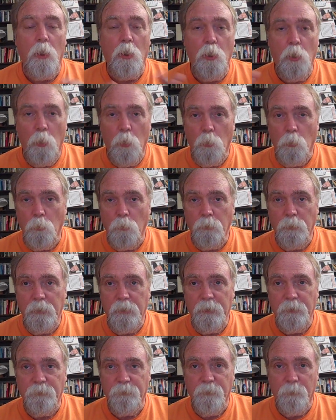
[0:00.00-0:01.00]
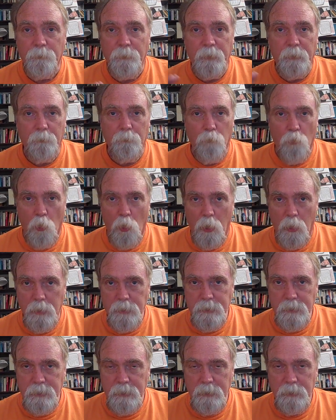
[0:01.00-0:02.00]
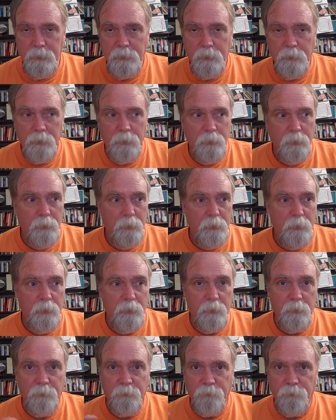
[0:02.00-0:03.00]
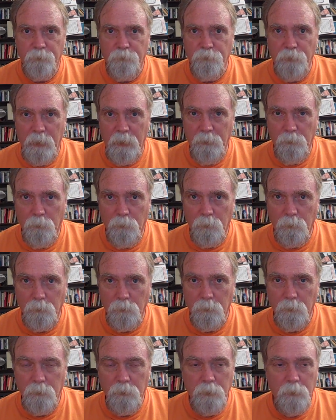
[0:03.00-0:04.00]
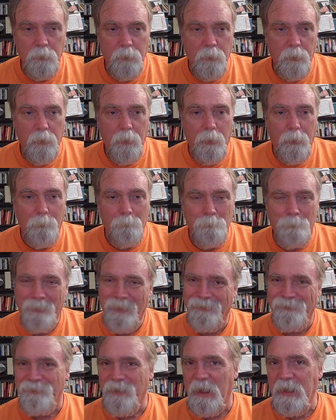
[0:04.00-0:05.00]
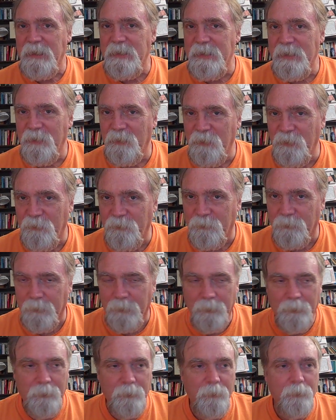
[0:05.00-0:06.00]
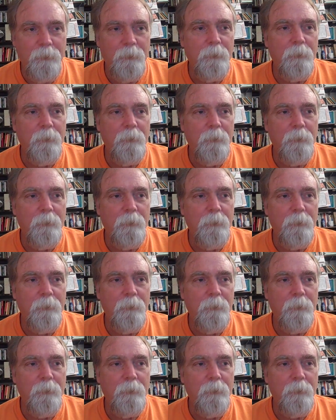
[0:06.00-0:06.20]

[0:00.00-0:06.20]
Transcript: goal is something broad, it is general, it's idealistic.